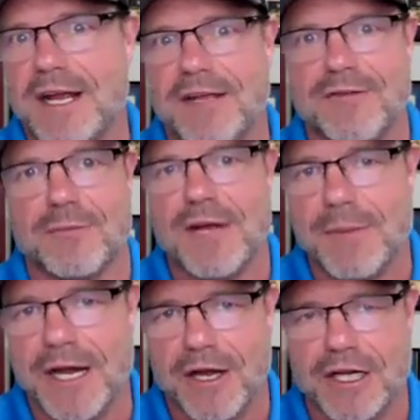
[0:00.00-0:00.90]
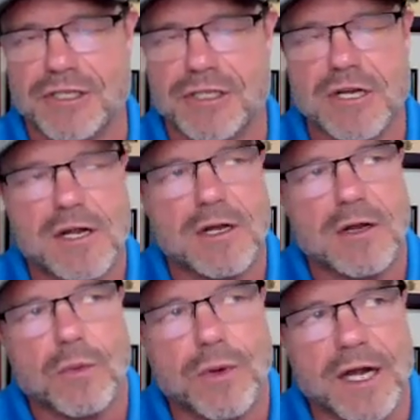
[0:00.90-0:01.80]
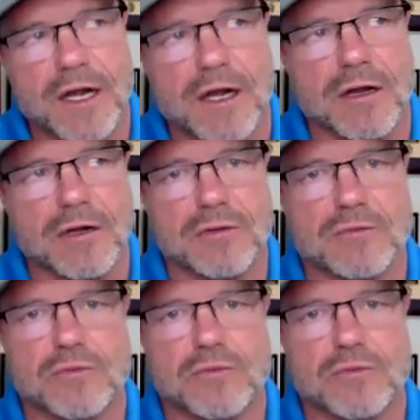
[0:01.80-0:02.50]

even my marriage where